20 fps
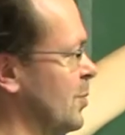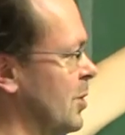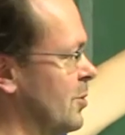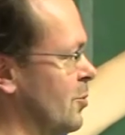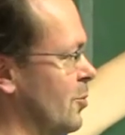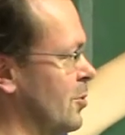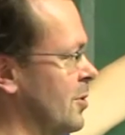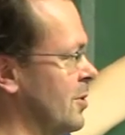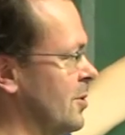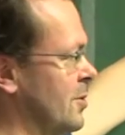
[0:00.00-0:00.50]
but
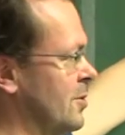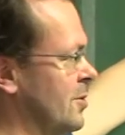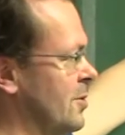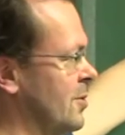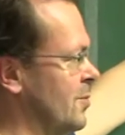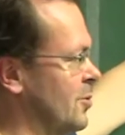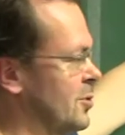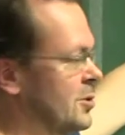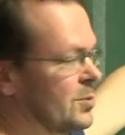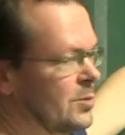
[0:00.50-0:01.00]
only
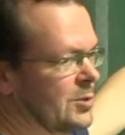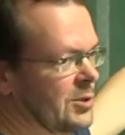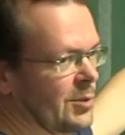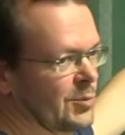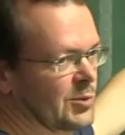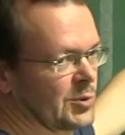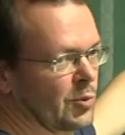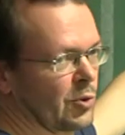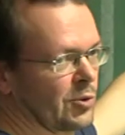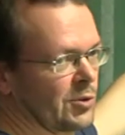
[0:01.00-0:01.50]
for
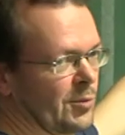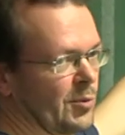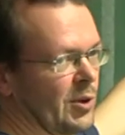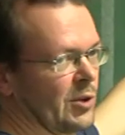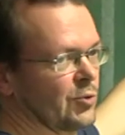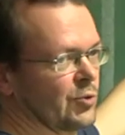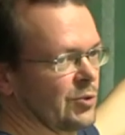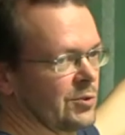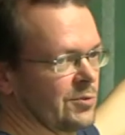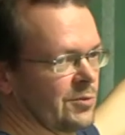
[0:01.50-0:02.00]
some small
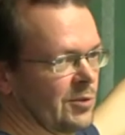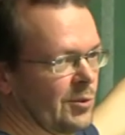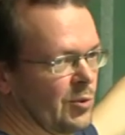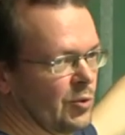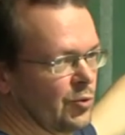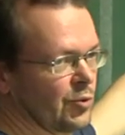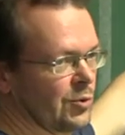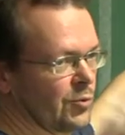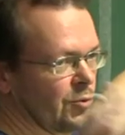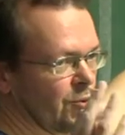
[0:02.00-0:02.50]
dimension,
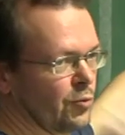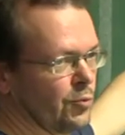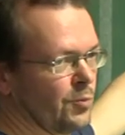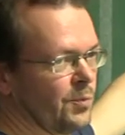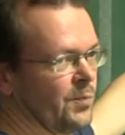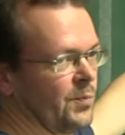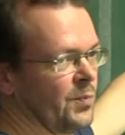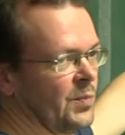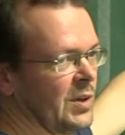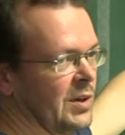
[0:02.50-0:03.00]
dimension 2.
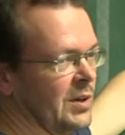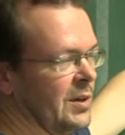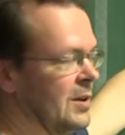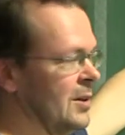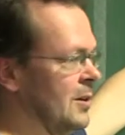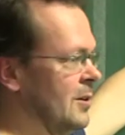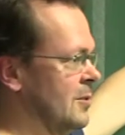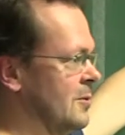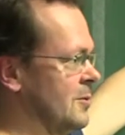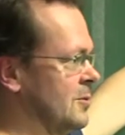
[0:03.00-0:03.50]

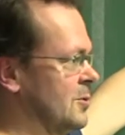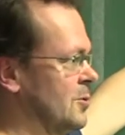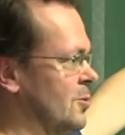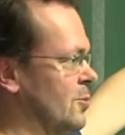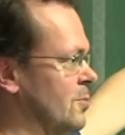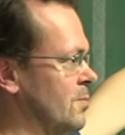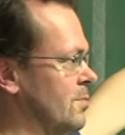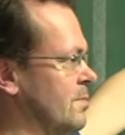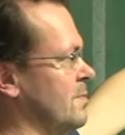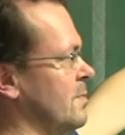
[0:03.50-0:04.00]
So
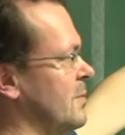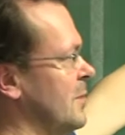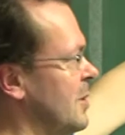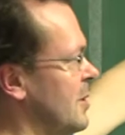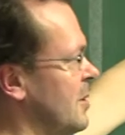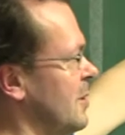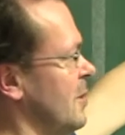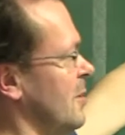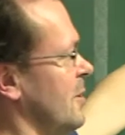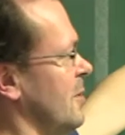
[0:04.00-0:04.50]

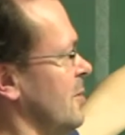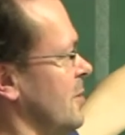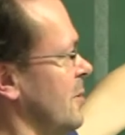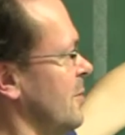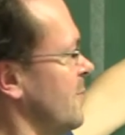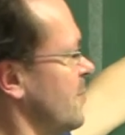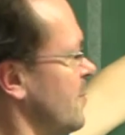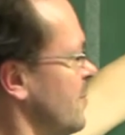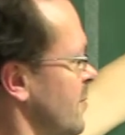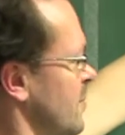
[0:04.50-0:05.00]

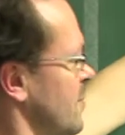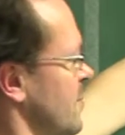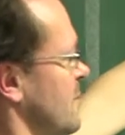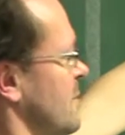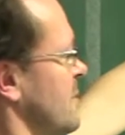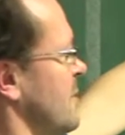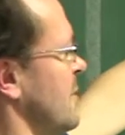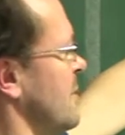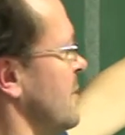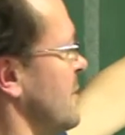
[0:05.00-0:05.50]
if
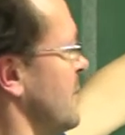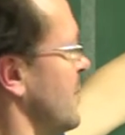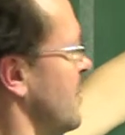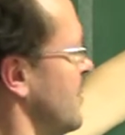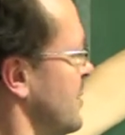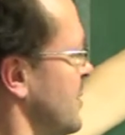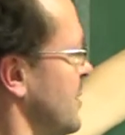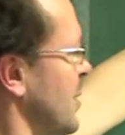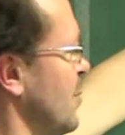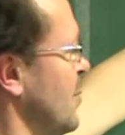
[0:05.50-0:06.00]

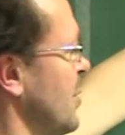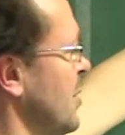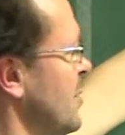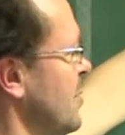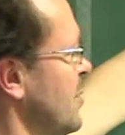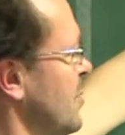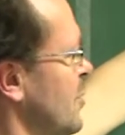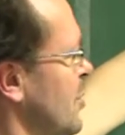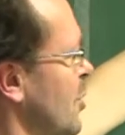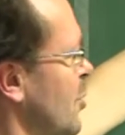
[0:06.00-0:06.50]

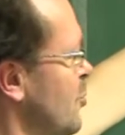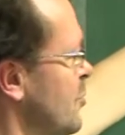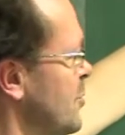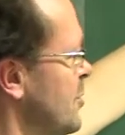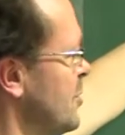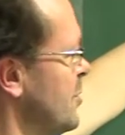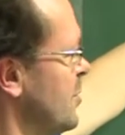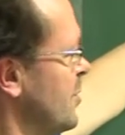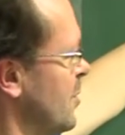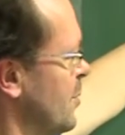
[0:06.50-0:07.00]
somebody
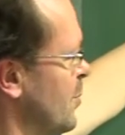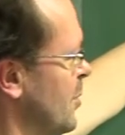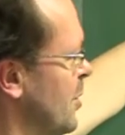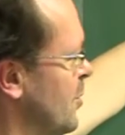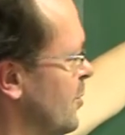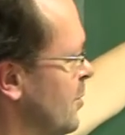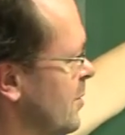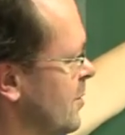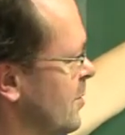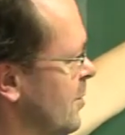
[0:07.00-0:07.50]
knows
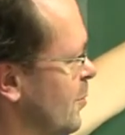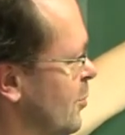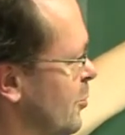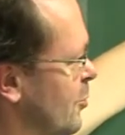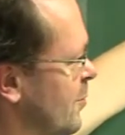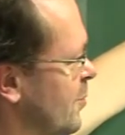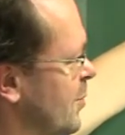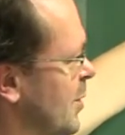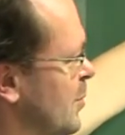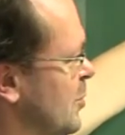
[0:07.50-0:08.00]
about a
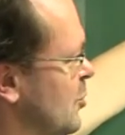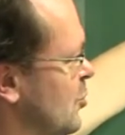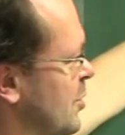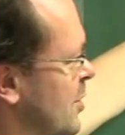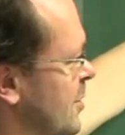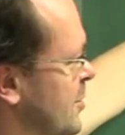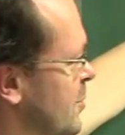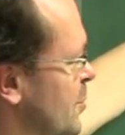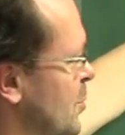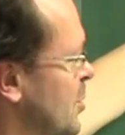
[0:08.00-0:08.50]
proof published
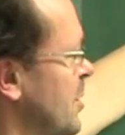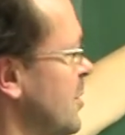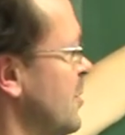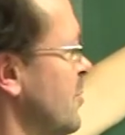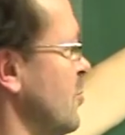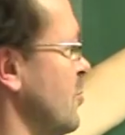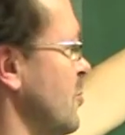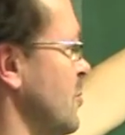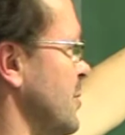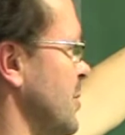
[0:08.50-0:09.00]
elsewhere,
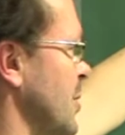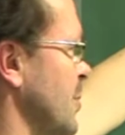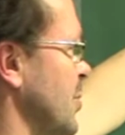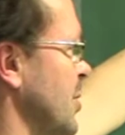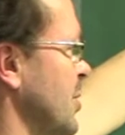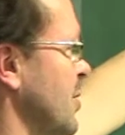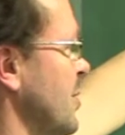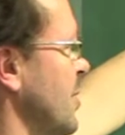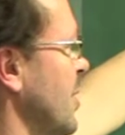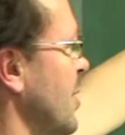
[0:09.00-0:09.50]
or
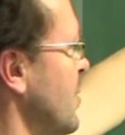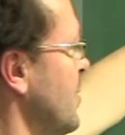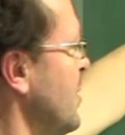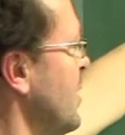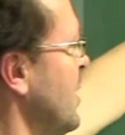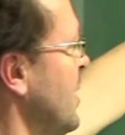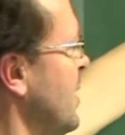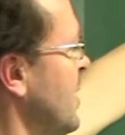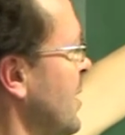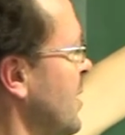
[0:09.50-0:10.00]
somebody can,
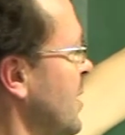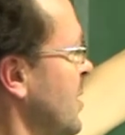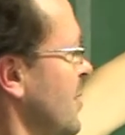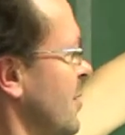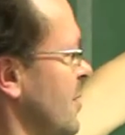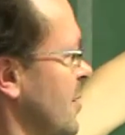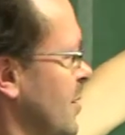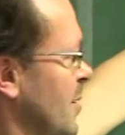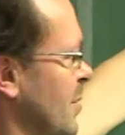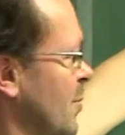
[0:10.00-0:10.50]

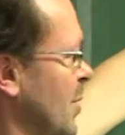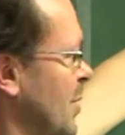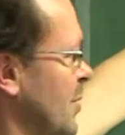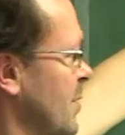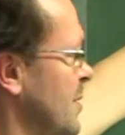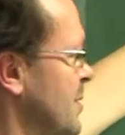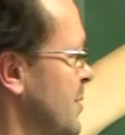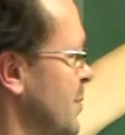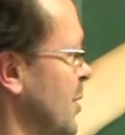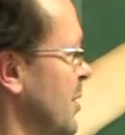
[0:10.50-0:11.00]
by
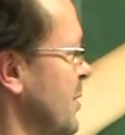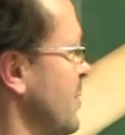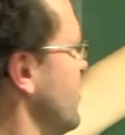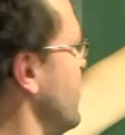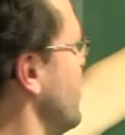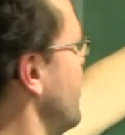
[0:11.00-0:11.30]
this method,